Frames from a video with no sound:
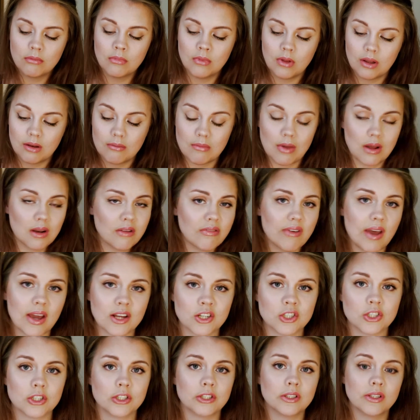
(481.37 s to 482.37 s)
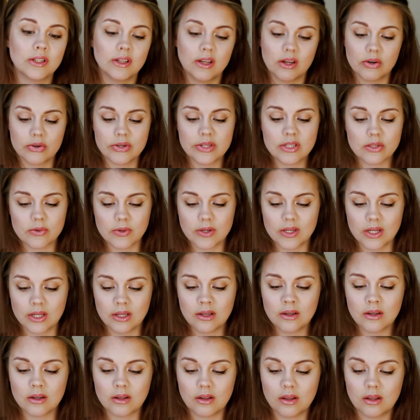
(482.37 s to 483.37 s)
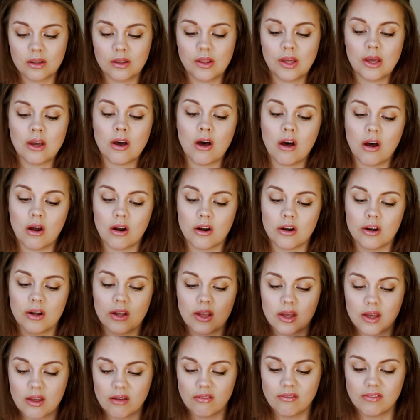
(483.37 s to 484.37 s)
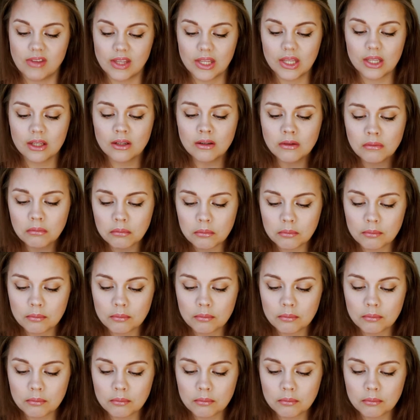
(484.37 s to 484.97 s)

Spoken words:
and manufactured here in Sweden. They are vegan.